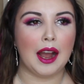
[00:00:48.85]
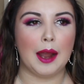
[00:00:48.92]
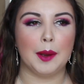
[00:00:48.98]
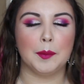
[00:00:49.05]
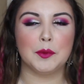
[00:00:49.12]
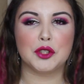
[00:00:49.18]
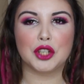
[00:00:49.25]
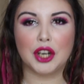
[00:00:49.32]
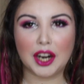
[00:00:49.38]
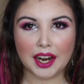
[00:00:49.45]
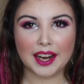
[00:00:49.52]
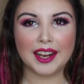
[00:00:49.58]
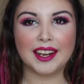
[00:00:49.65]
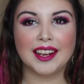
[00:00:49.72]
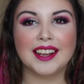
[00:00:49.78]
I'm
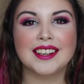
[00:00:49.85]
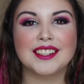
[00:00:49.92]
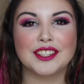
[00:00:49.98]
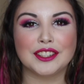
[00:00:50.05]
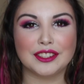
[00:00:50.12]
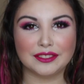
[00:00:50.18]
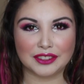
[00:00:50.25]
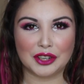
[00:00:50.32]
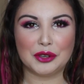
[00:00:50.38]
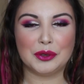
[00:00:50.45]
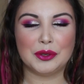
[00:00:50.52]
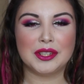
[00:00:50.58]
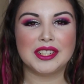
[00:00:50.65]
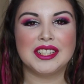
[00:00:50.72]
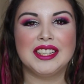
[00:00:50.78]
trying to
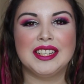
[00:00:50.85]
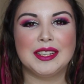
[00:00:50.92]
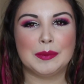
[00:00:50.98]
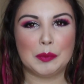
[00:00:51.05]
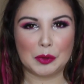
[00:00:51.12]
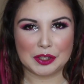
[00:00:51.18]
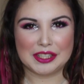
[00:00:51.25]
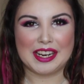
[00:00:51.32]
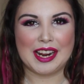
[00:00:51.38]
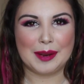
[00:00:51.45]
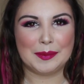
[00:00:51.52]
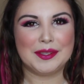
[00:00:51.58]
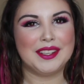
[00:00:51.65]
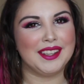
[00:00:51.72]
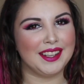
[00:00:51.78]
devote more
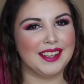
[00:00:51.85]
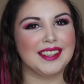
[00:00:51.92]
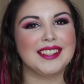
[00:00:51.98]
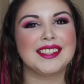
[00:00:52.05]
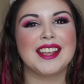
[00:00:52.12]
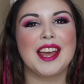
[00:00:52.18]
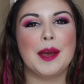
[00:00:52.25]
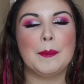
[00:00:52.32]
time to this.